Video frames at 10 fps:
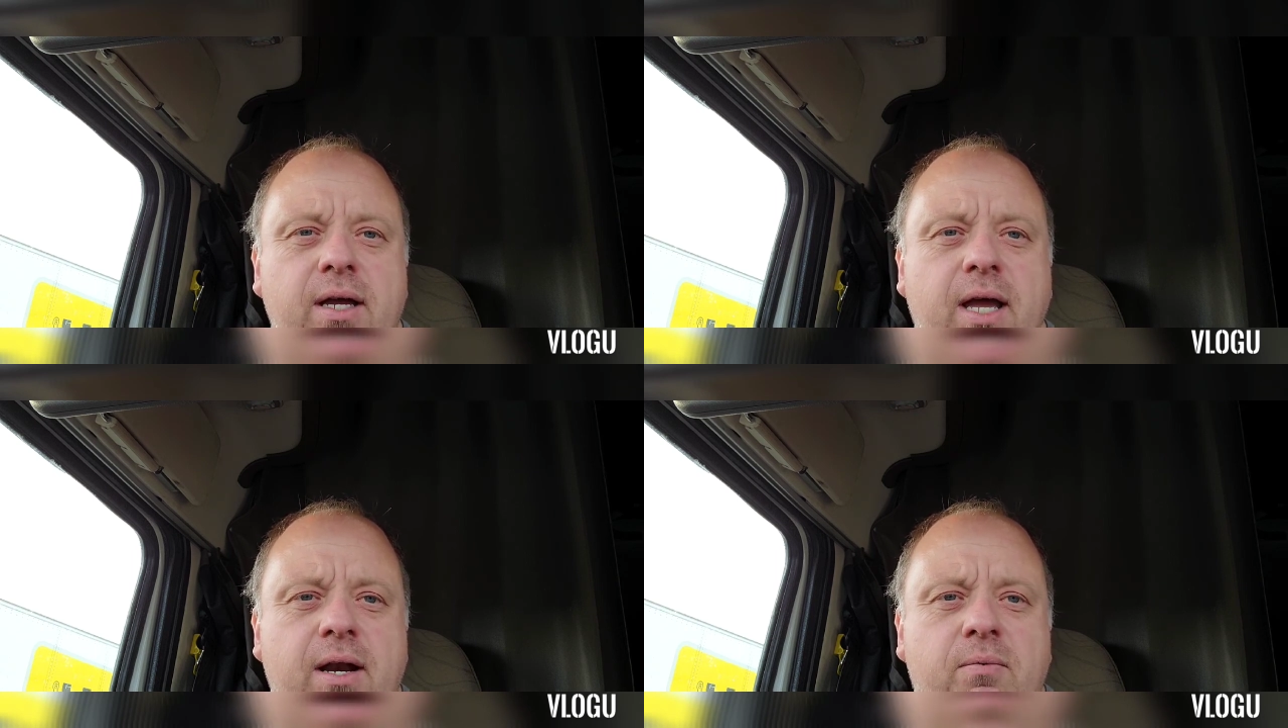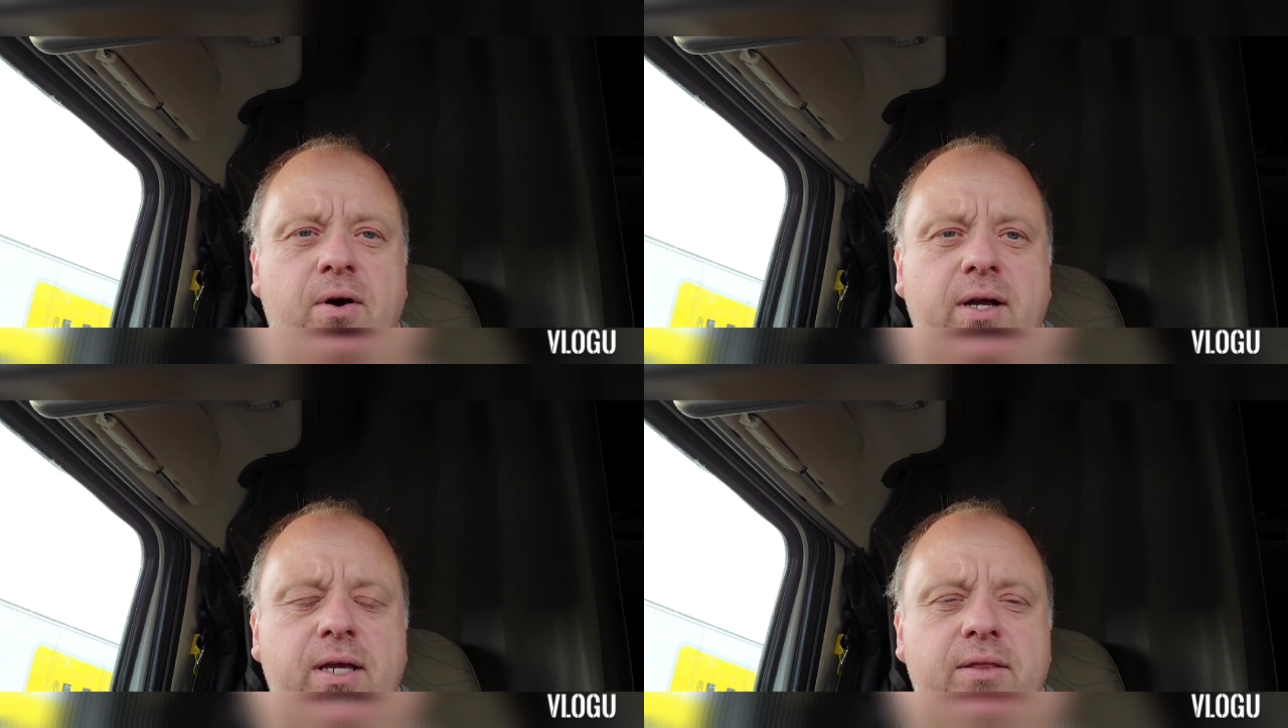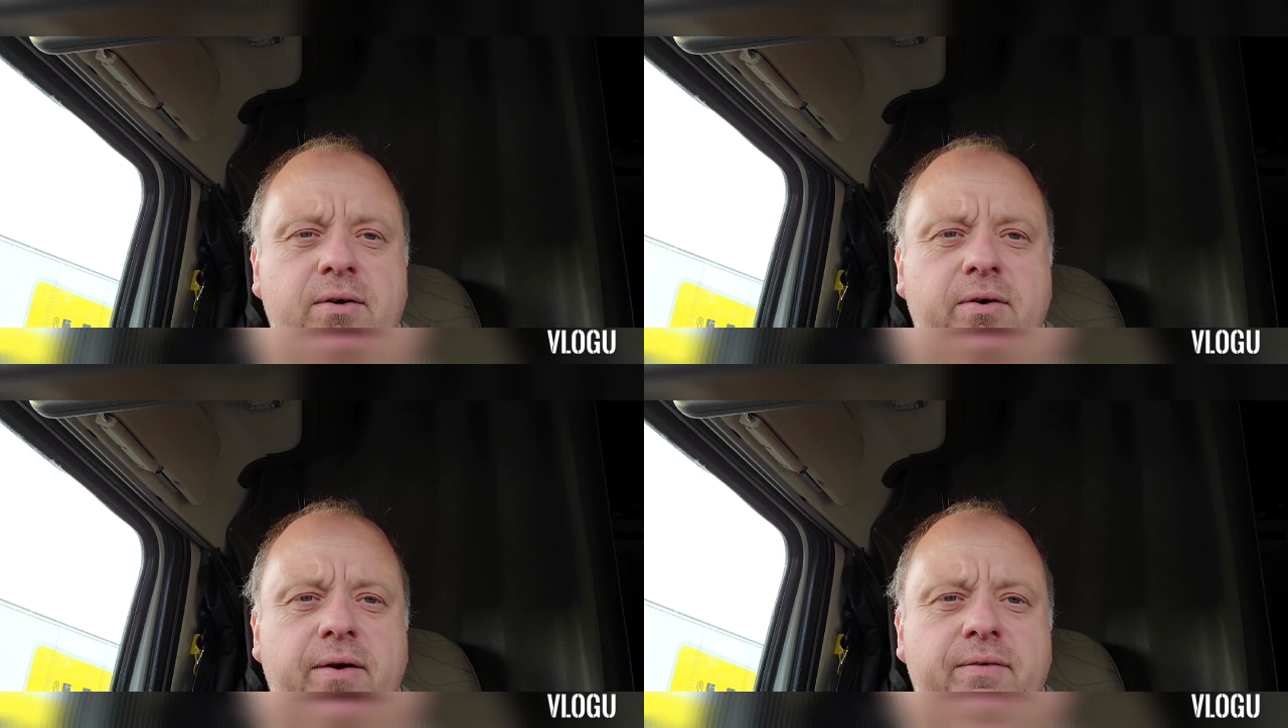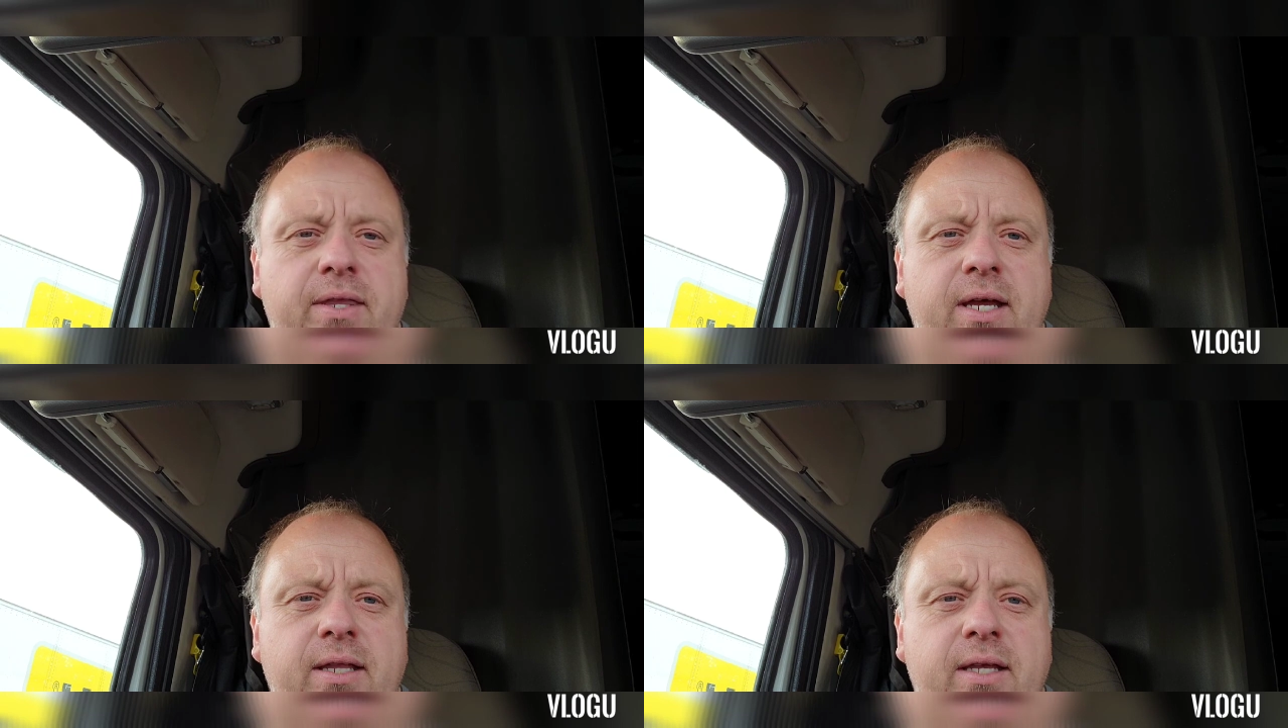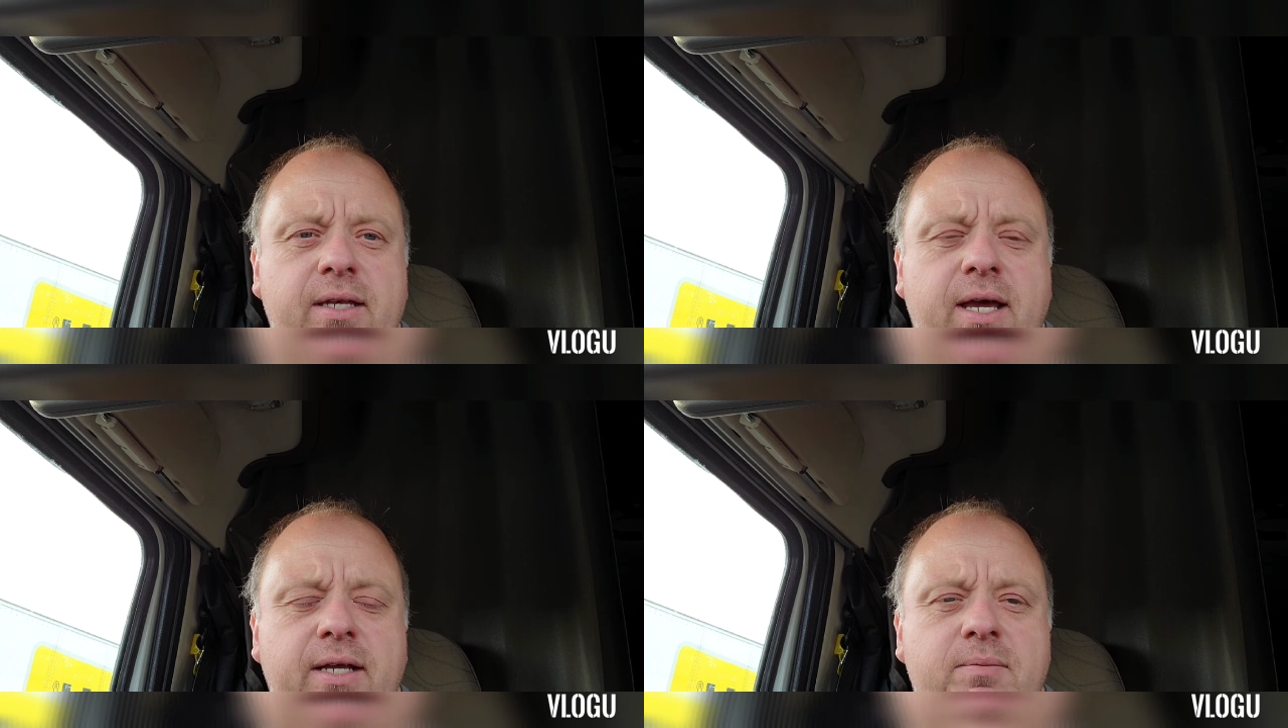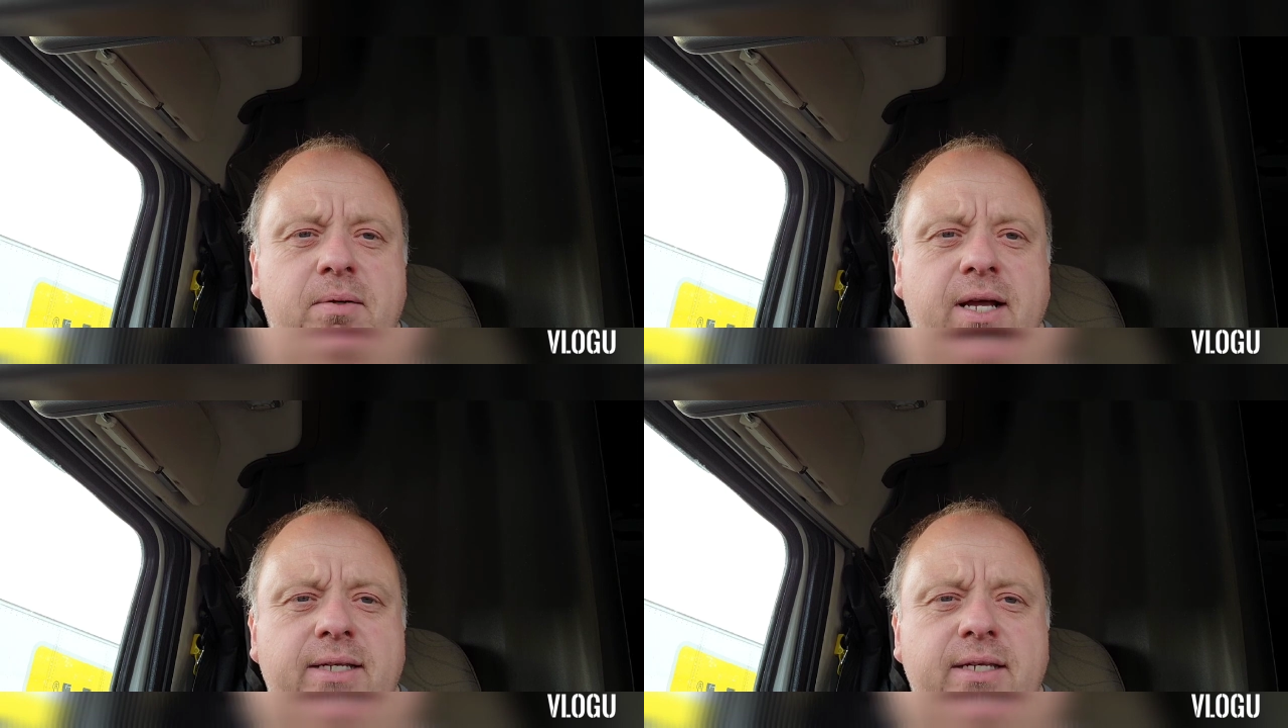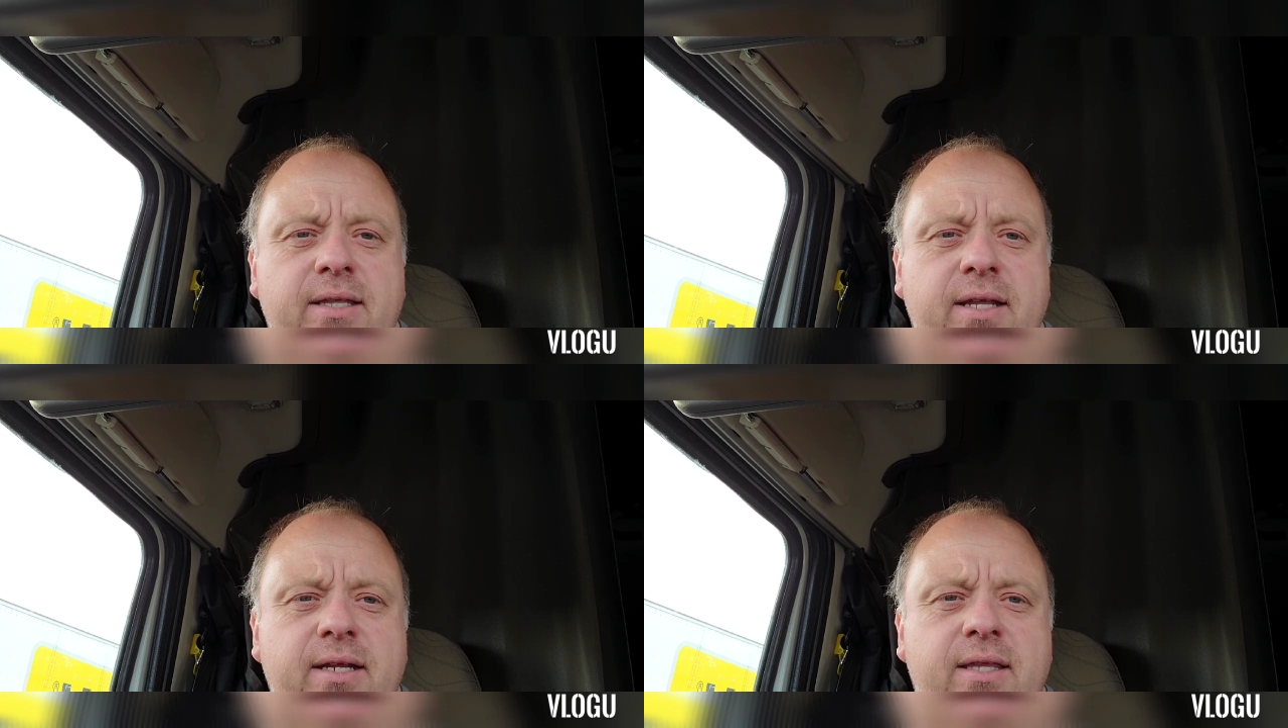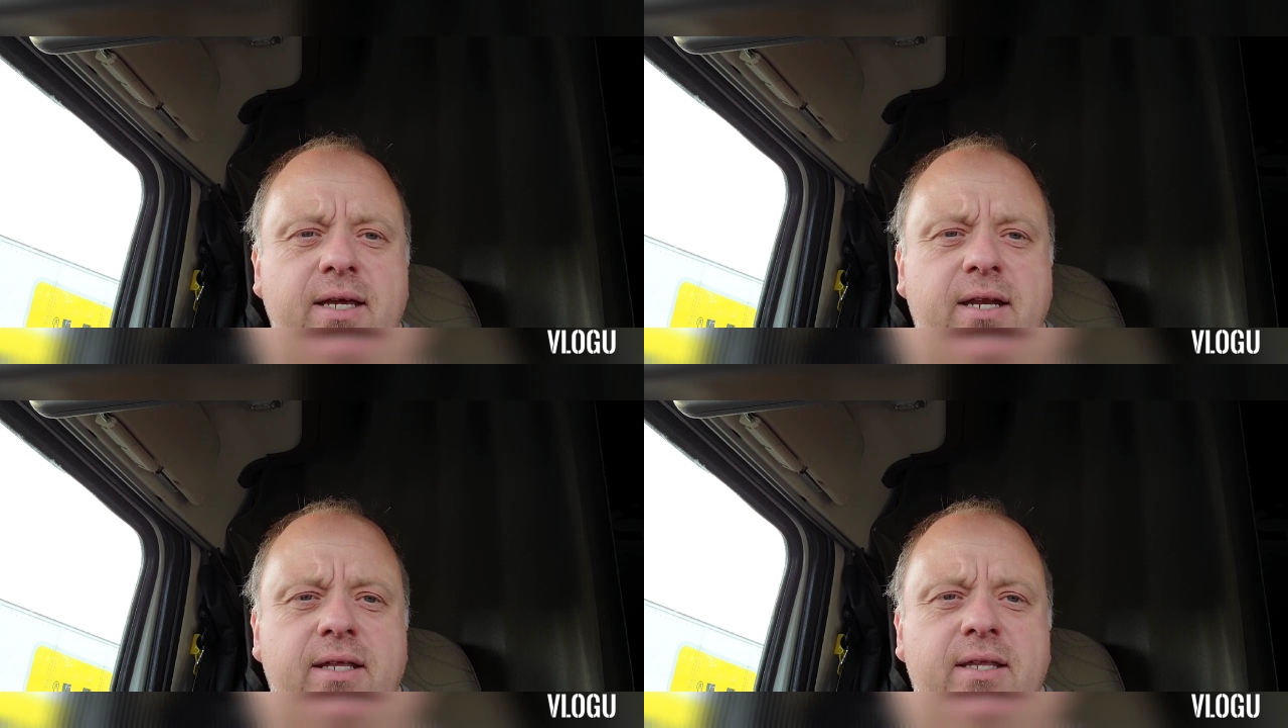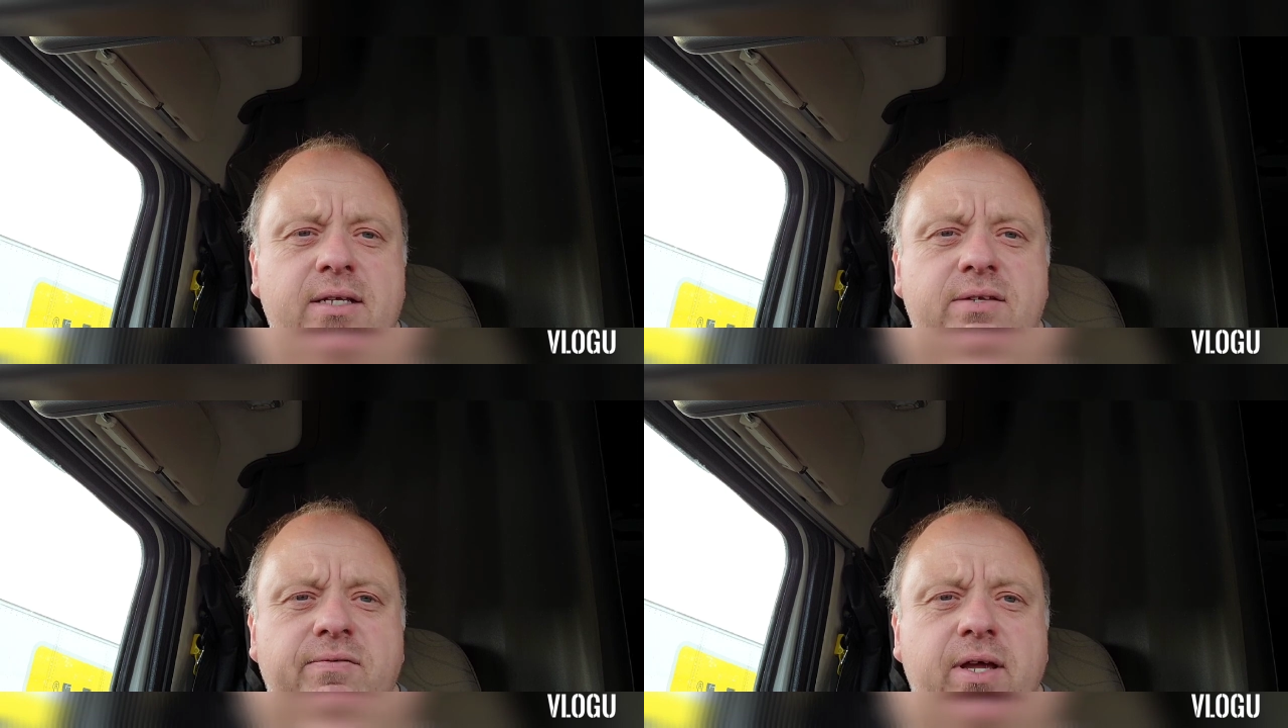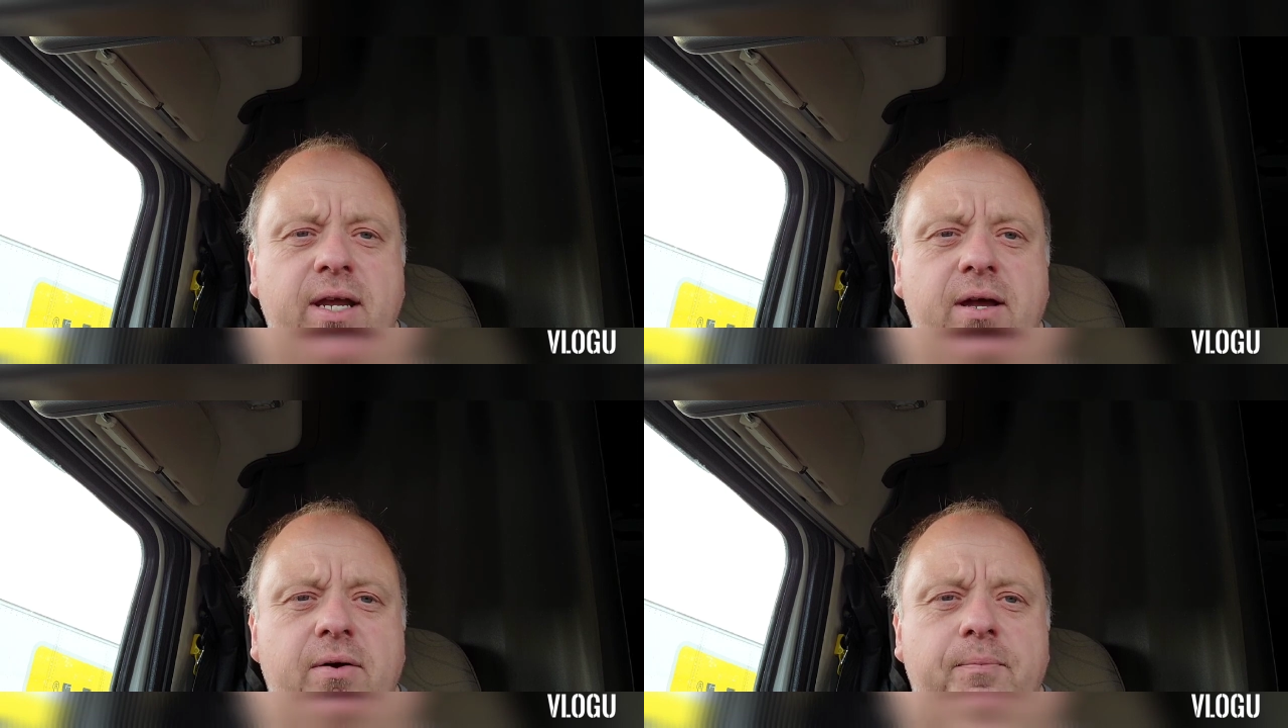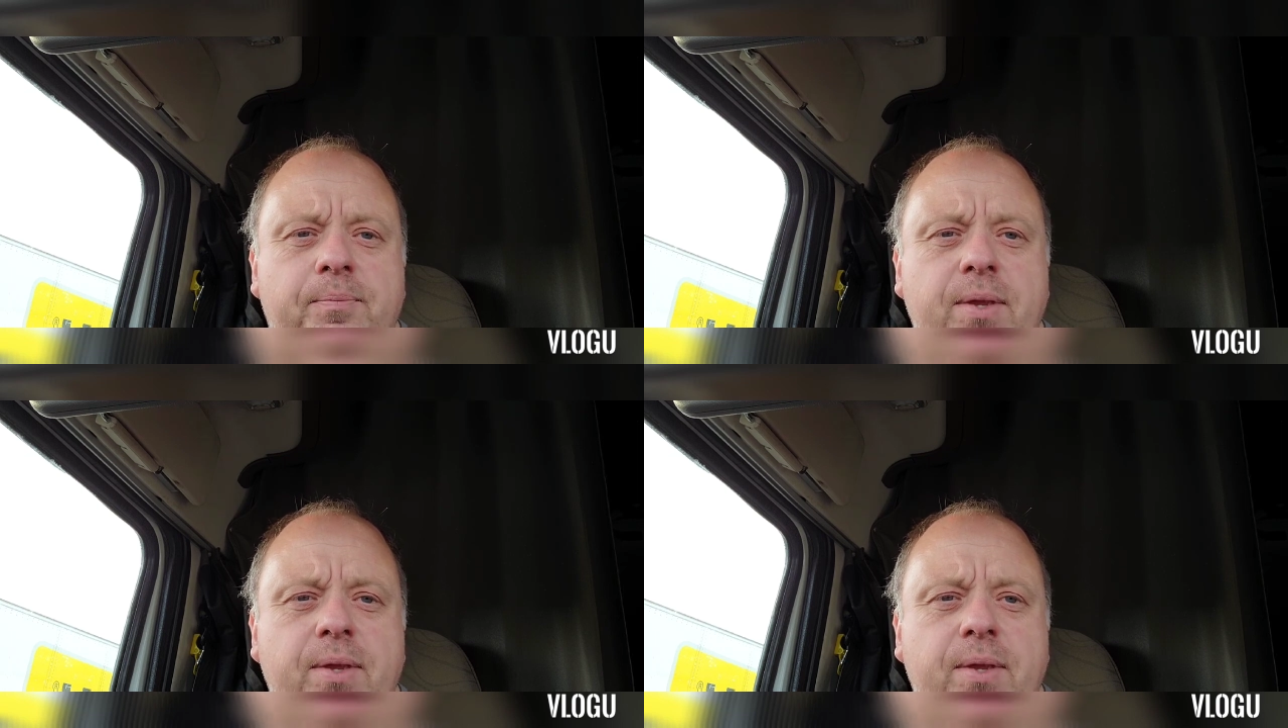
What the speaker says: kind of walk you through everything that takes place, and then at the end of this video,